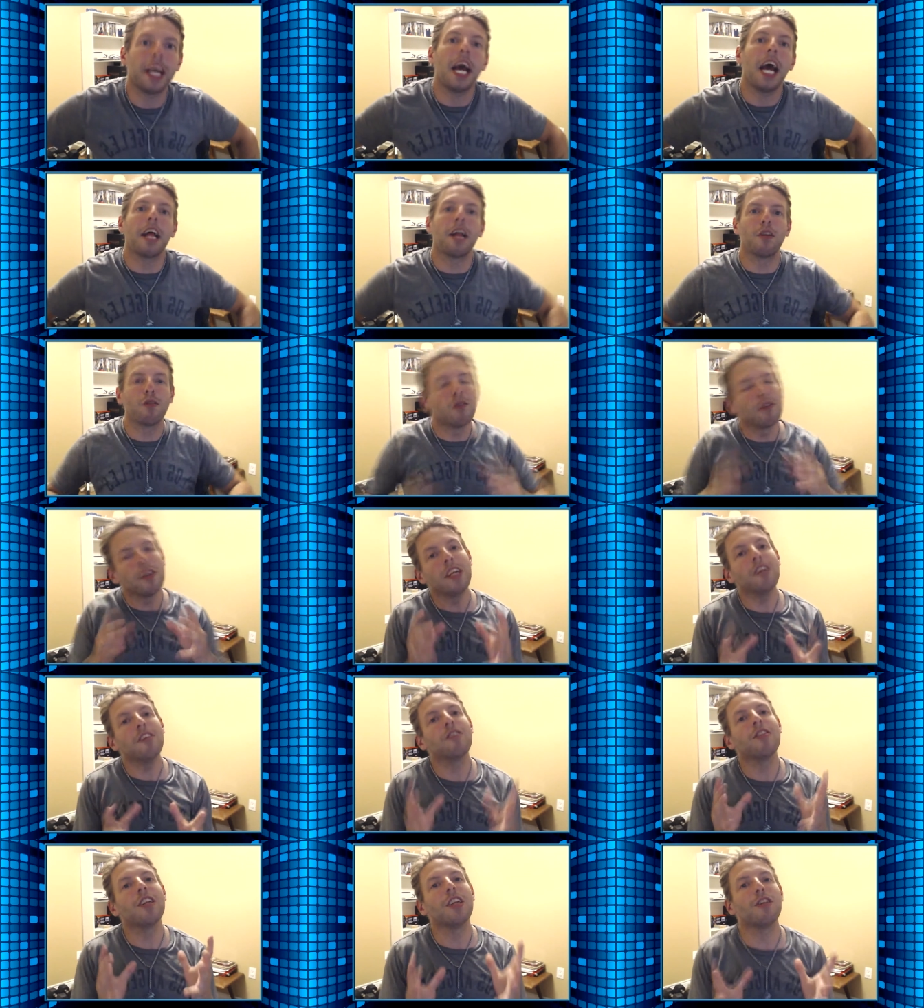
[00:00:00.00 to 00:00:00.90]
And the
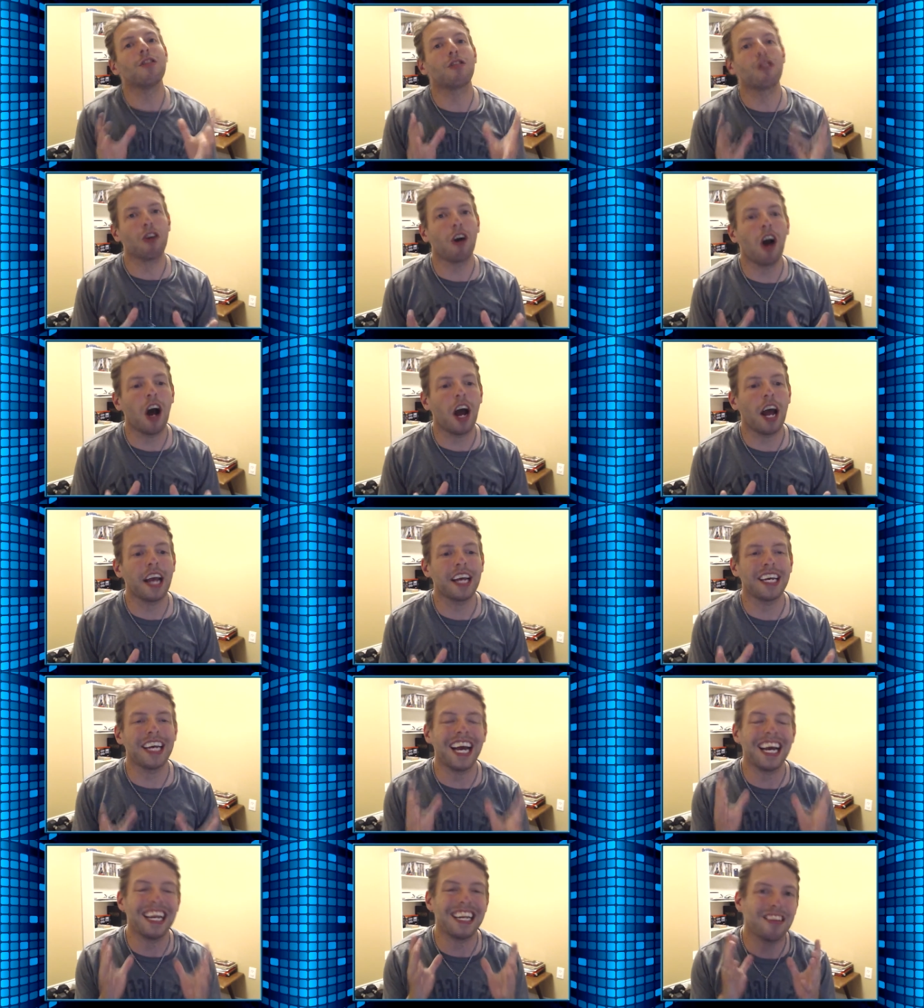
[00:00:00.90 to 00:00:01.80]
reason he's crying,
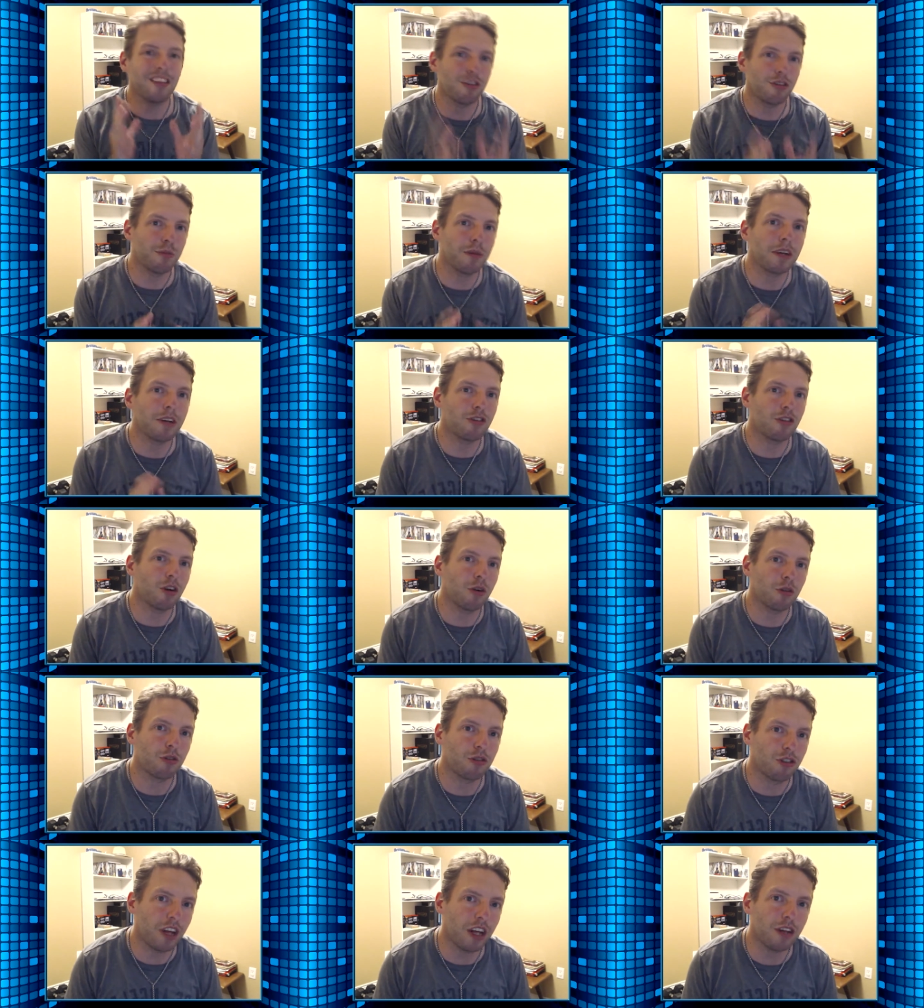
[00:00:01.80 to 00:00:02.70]
and this makes total
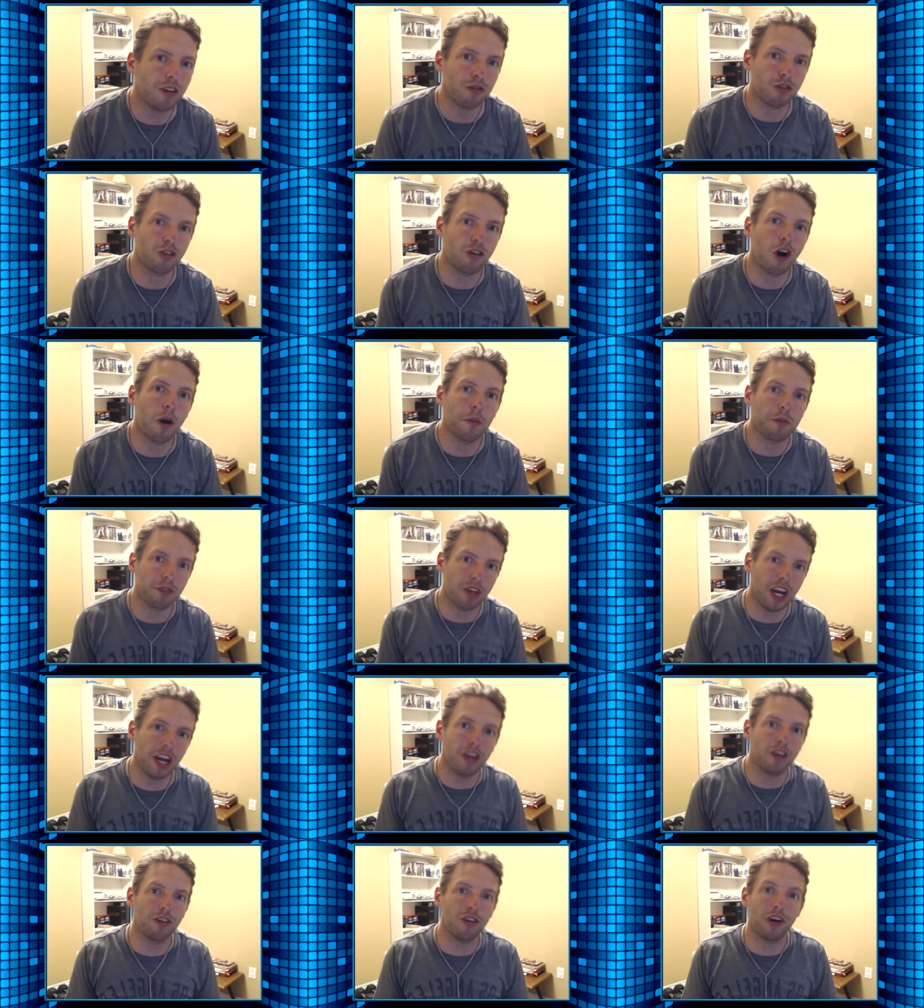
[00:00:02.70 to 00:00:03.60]
sense for Crom's
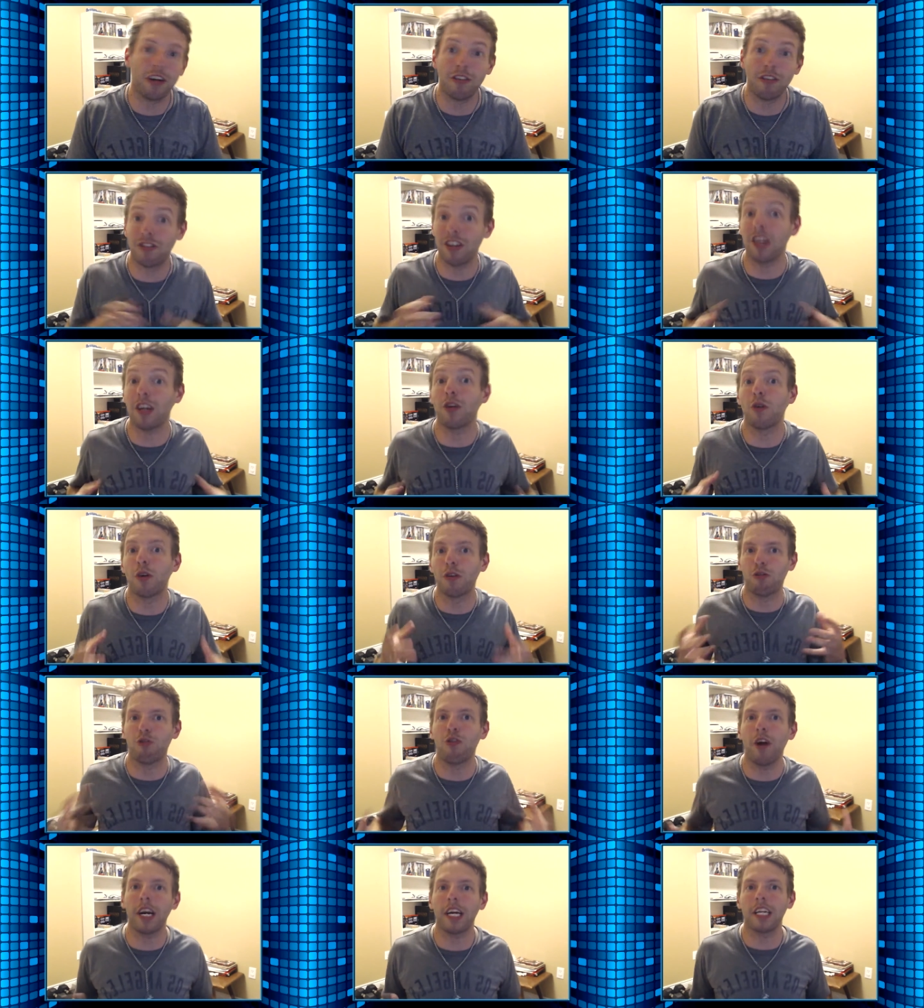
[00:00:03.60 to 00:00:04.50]
character, as Senku has
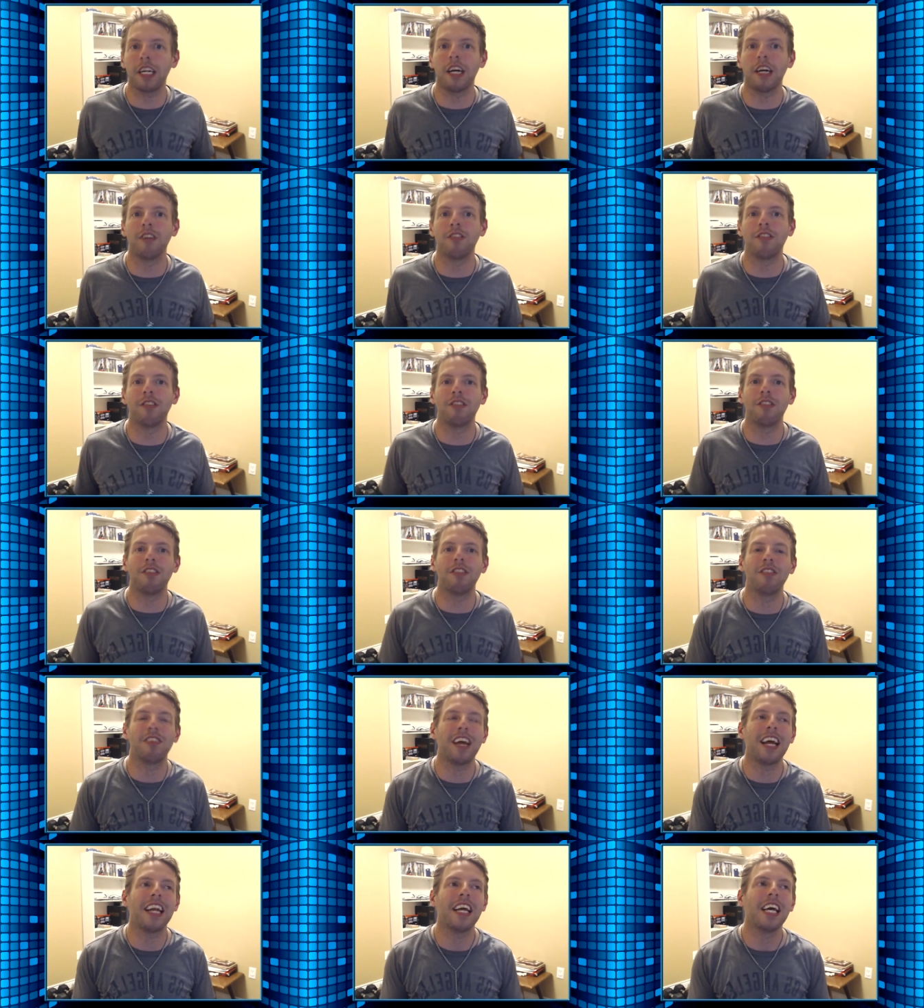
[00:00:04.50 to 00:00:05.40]
recognized this, is
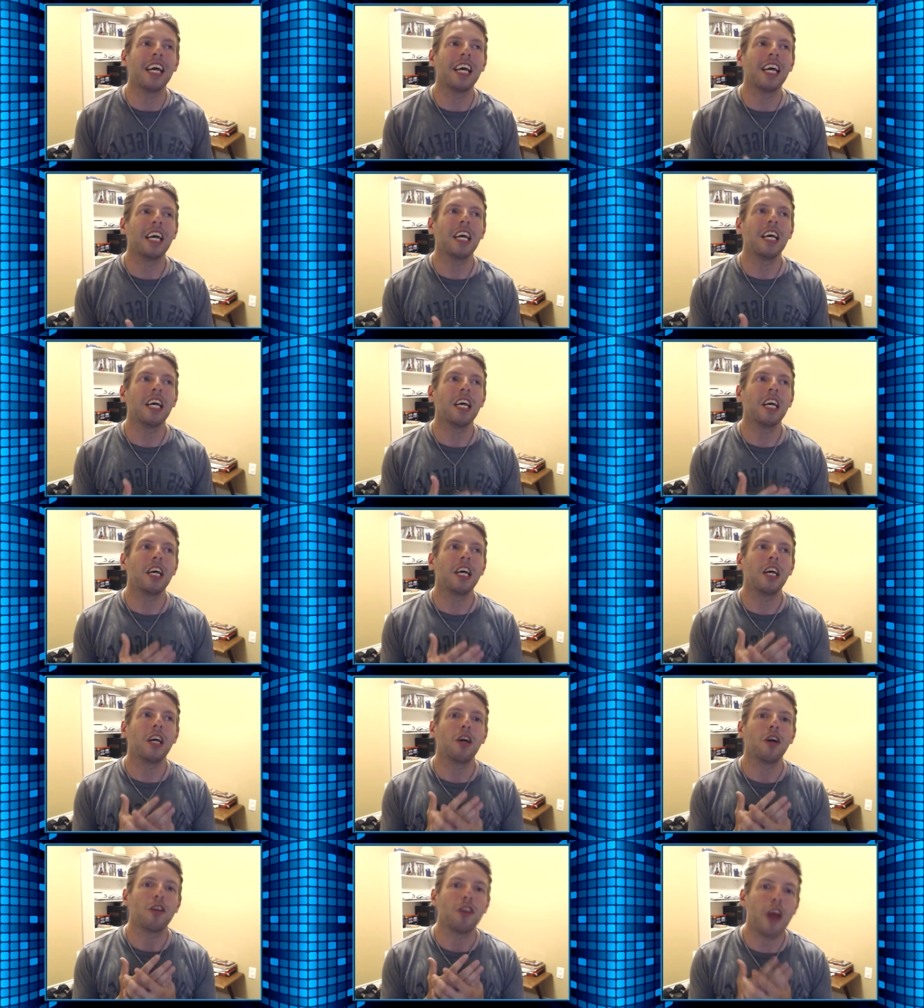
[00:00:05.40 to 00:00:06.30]
that
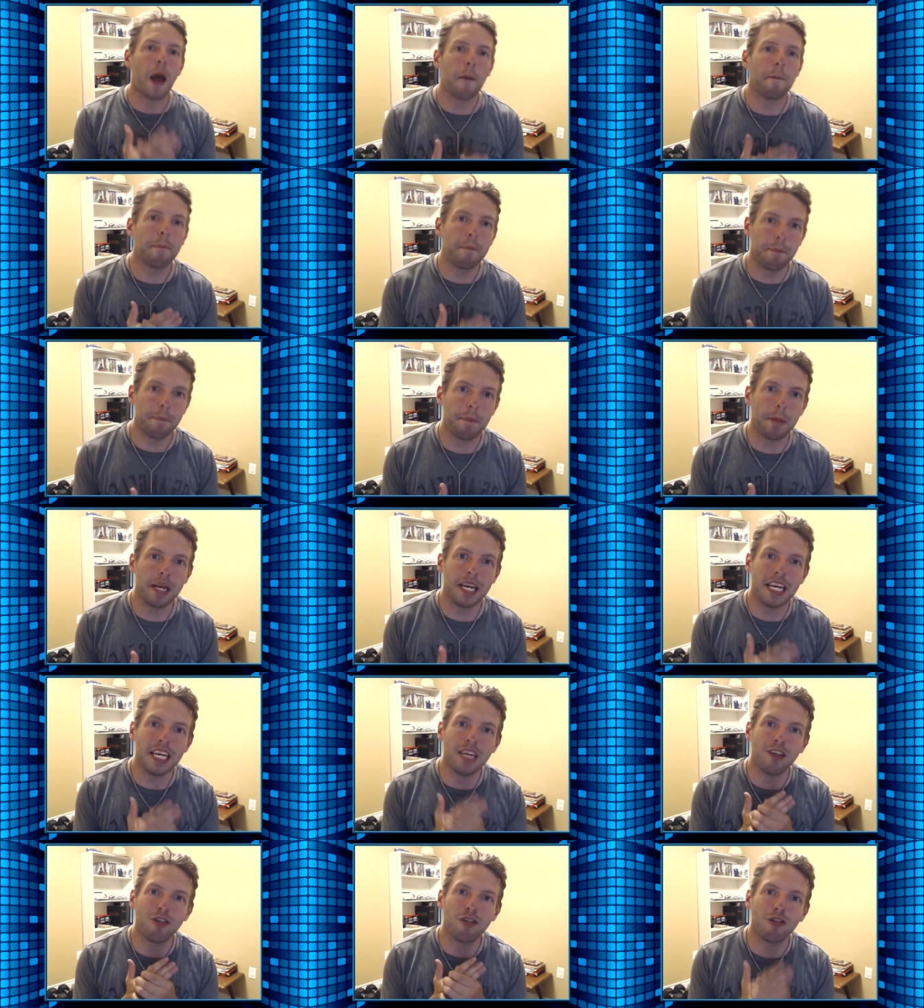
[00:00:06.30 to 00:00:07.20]
that
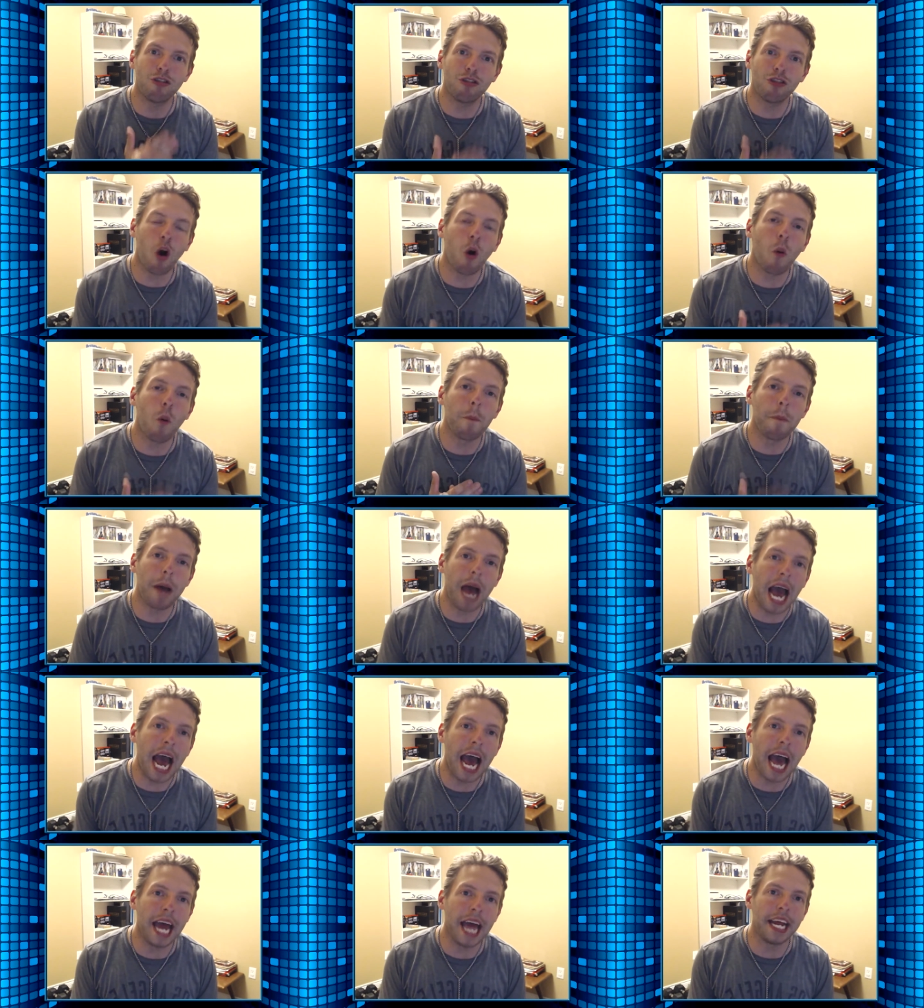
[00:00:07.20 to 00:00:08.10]
he's so
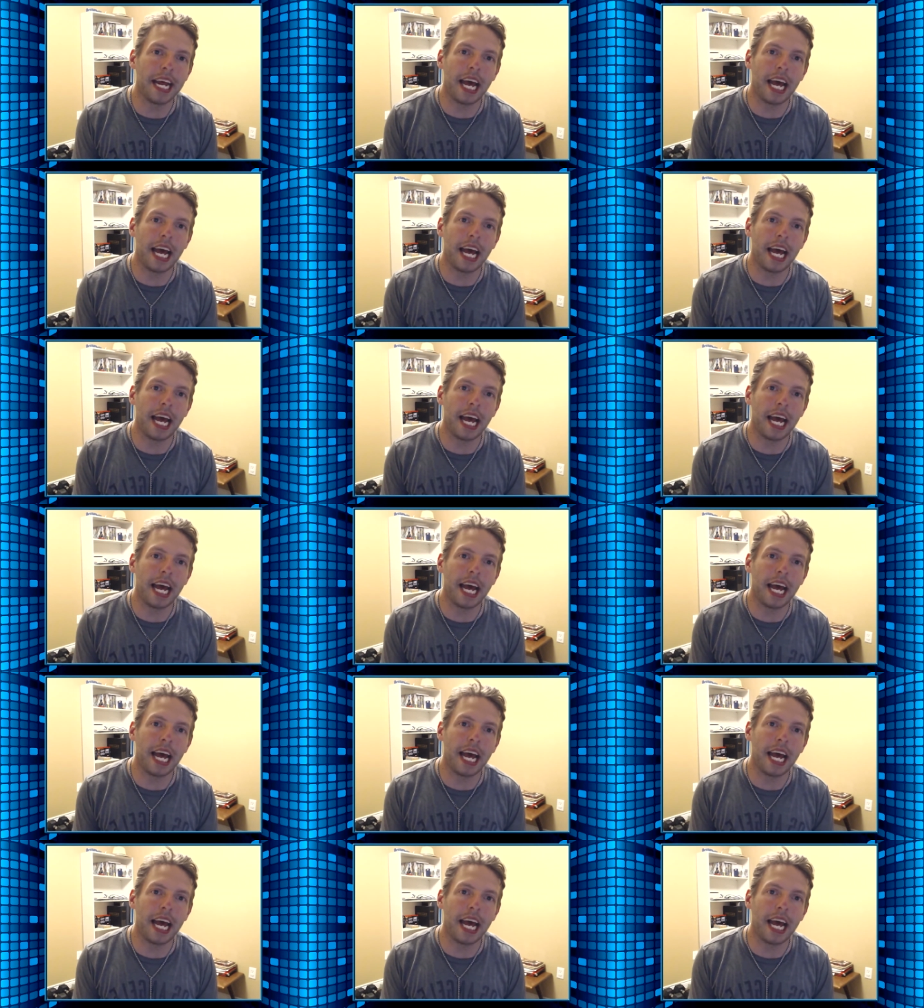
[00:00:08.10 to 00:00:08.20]
mad